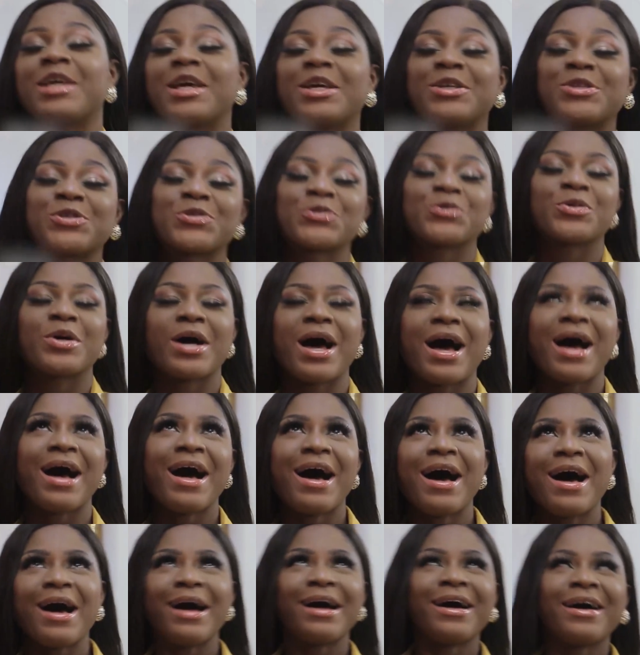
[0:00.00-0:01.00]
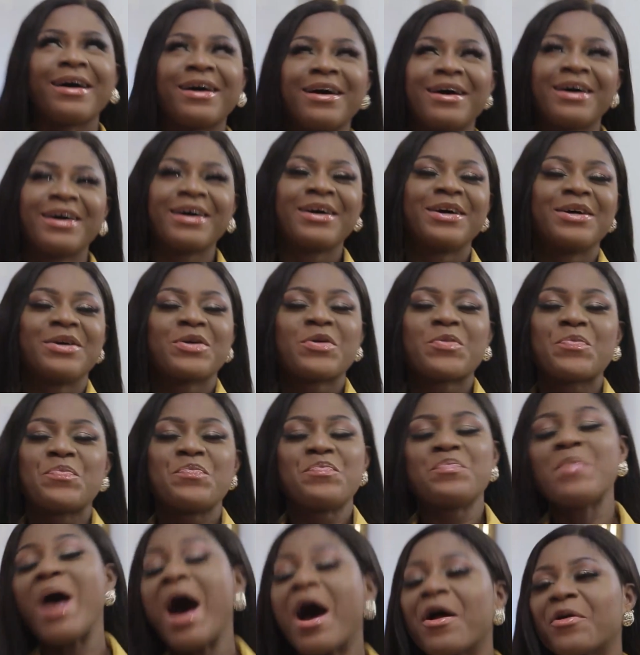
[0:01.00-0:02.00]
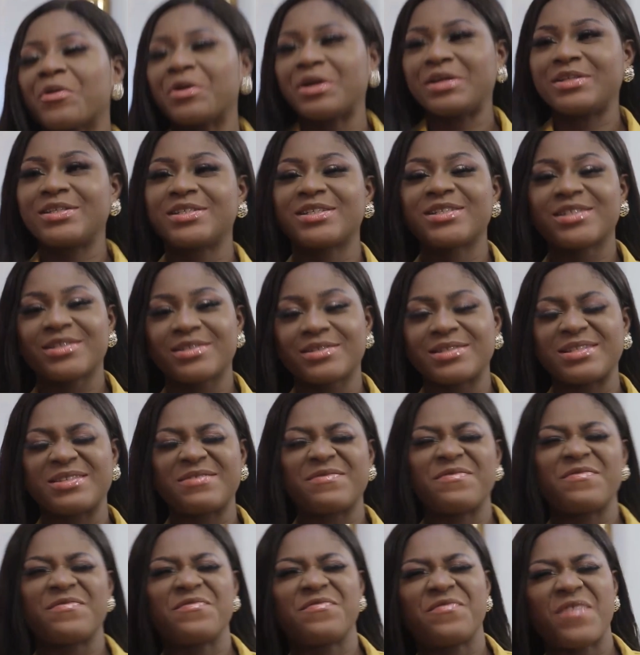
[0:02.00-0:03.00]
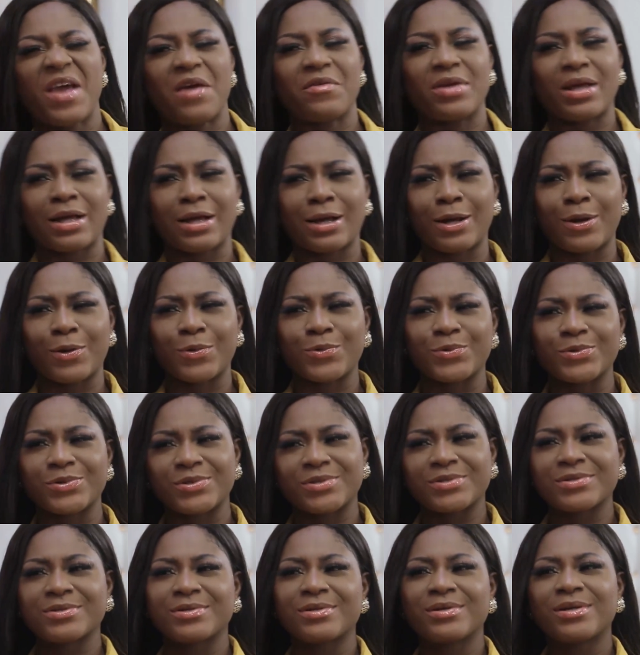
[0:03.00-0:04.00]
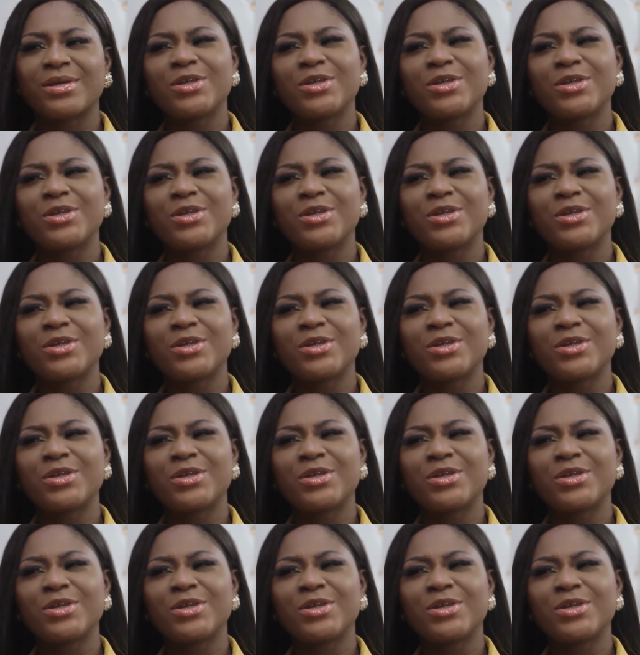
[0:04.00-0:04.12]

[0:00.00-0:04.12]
day to our marriage is very close.